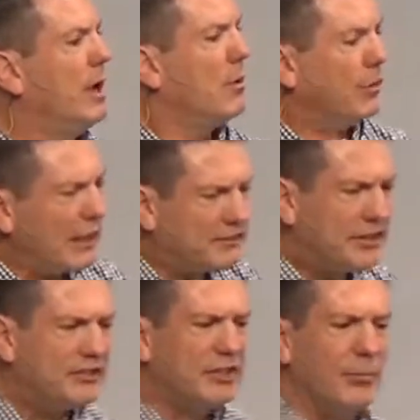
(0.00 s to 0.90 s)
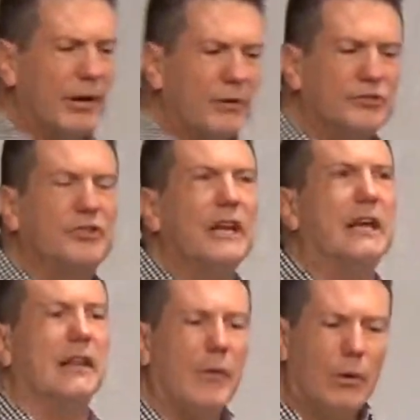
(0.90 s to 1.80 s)
When they see somebody who's
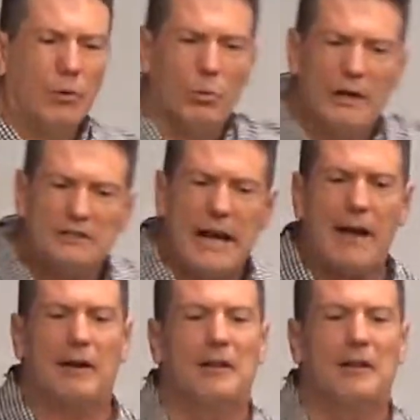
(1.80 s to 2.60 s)
seeking, they want to reach out and